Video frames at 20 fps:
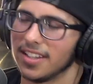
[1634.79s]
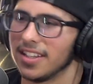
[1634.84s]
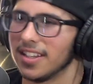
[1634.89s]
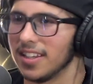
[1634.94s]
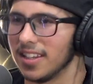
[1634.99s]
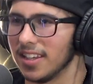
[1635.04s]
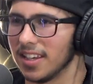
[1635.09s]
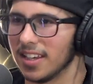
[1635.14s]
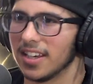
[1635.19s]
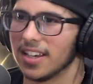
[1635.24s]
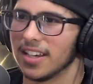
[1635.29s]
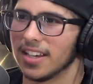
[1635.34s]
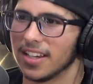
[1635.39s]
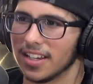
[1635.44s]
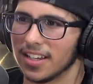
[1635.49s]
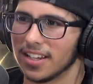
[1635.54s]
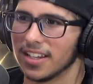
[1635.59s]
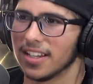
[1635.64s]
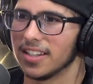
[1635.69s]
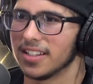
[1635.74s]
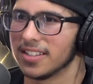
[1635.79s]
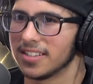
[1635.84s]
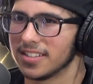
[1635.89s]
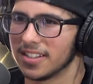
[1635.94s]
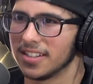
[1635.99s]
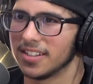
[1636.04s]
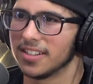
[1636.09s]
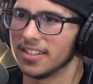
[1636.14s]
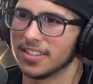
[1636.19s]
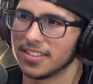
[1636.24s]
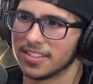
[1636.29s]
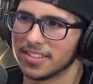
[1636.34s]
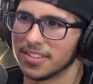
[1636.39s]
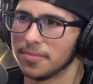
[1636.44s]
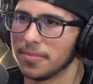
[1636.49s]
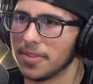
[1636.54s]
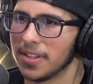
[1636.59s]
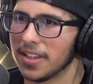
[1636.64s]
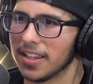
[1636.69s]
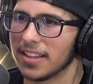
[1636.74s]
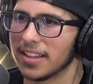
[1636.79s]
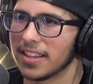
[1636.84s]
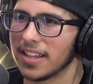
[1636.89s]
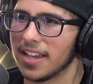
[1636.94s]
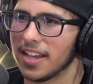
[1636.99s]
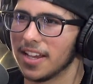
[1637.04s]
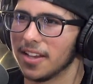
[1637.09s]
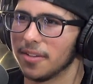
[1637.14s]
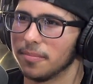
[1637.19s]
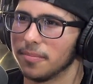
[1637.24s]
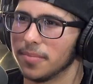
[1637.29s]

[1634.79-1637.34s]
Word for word: Yeah, so, something like that.